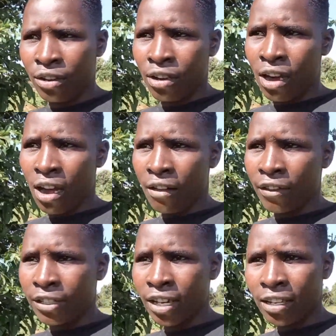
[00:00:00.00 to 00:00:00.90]
The
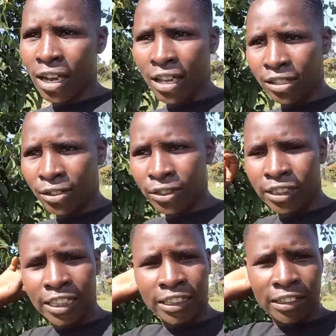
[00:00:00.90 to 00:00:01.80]
sun has not
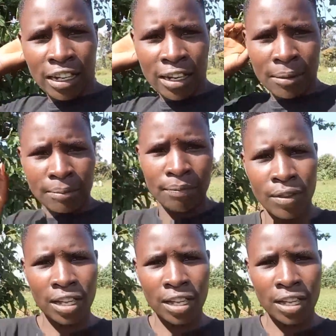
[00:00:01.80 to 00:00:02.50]
yet come.